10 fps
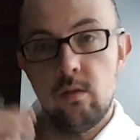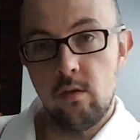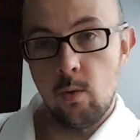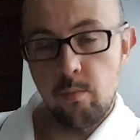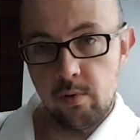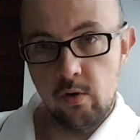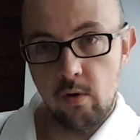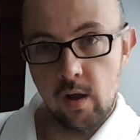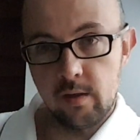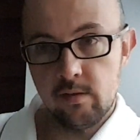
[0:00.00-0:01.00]
you open your
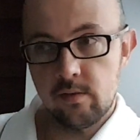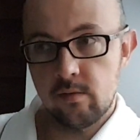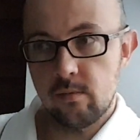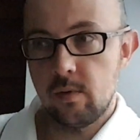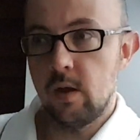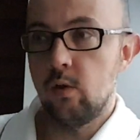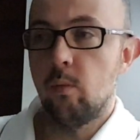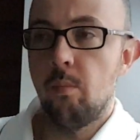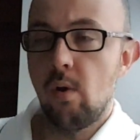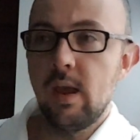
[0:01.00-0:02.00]
eyes, and your
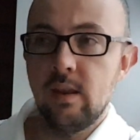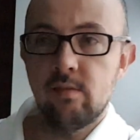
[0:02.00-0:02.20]
brain,